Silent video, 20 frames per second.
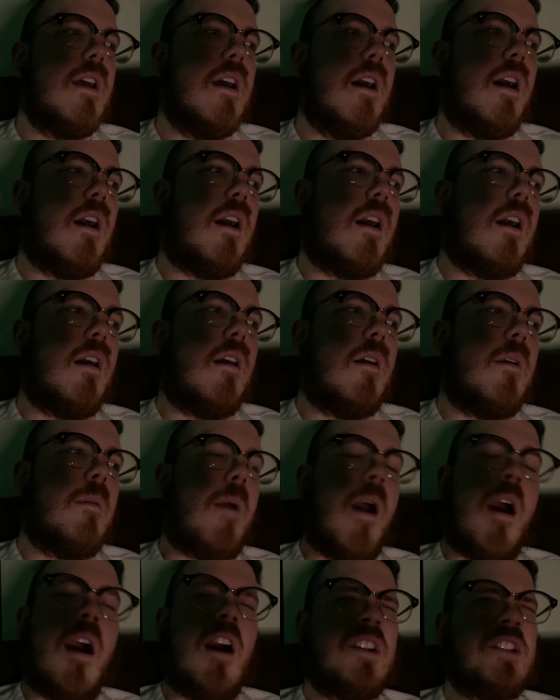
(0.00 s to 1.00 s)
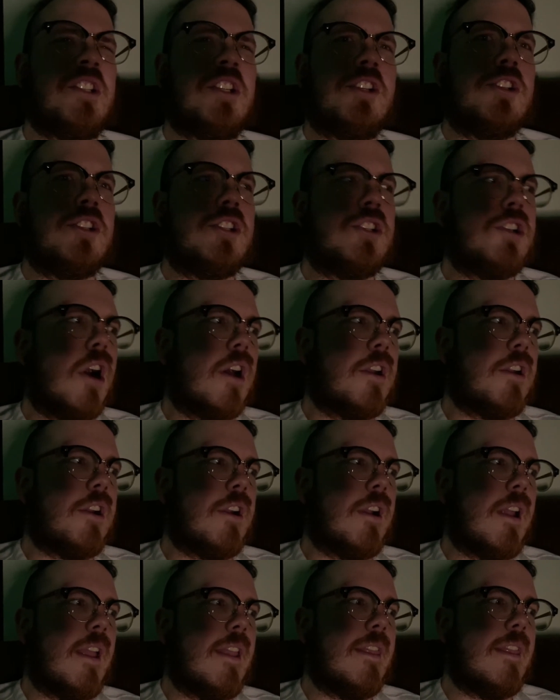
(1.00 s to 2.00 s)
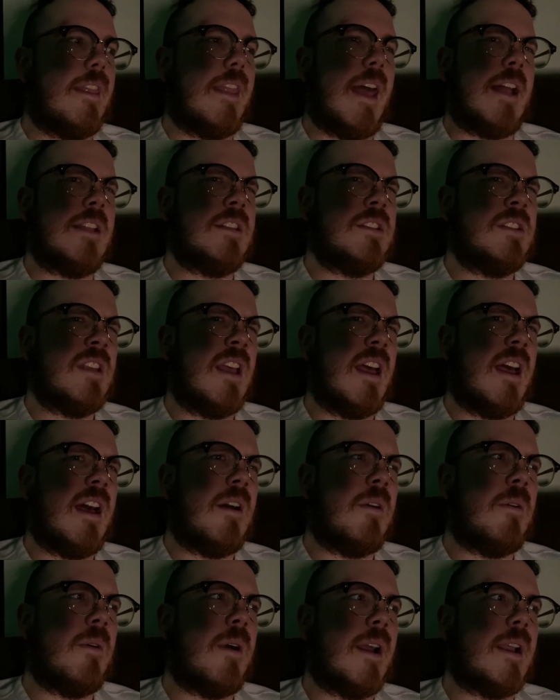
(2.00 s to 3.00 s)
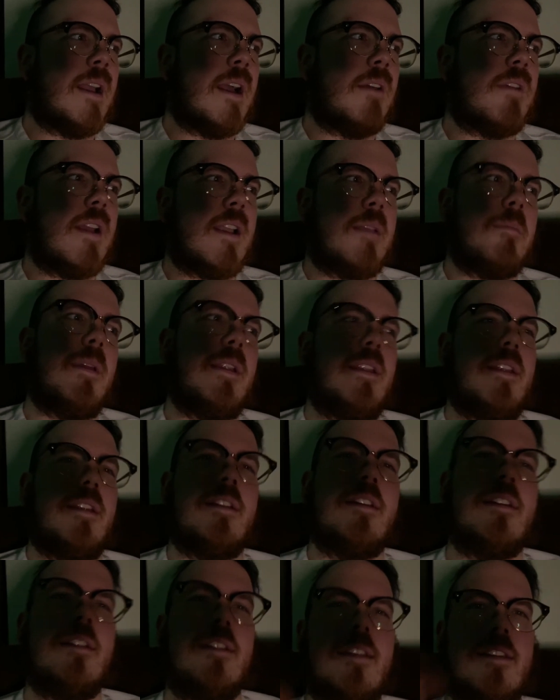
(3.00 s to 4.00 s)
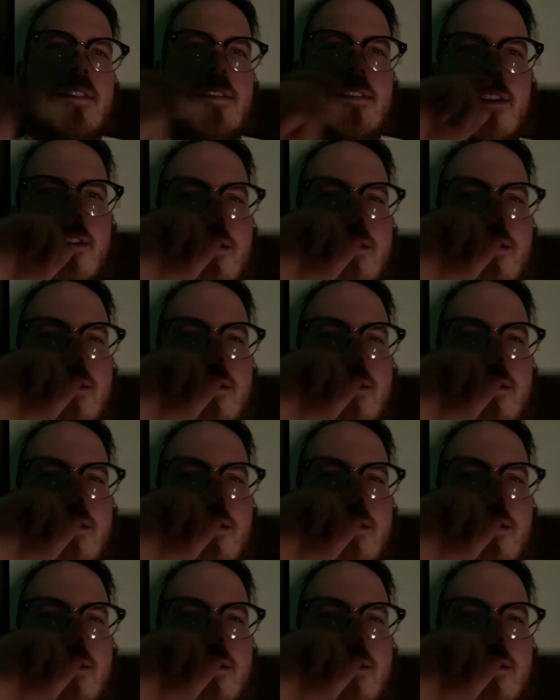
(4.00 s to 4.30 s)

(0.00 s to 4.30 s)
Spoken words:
on Shudder, and that's how I got recommended, because